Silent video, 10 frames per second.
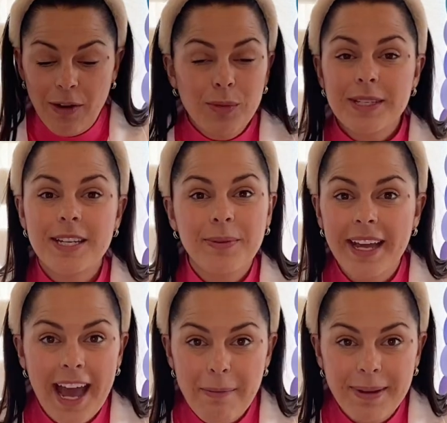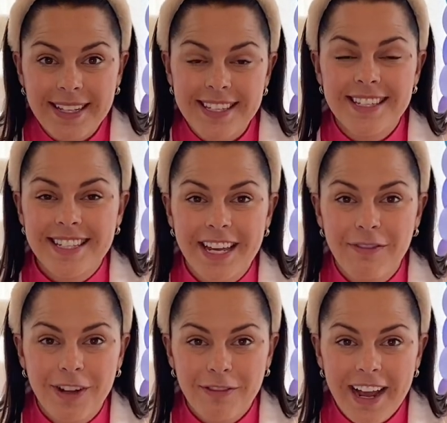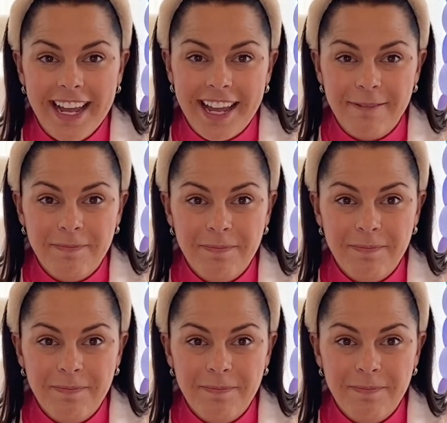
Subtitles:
we'll see what happens and see if you're right.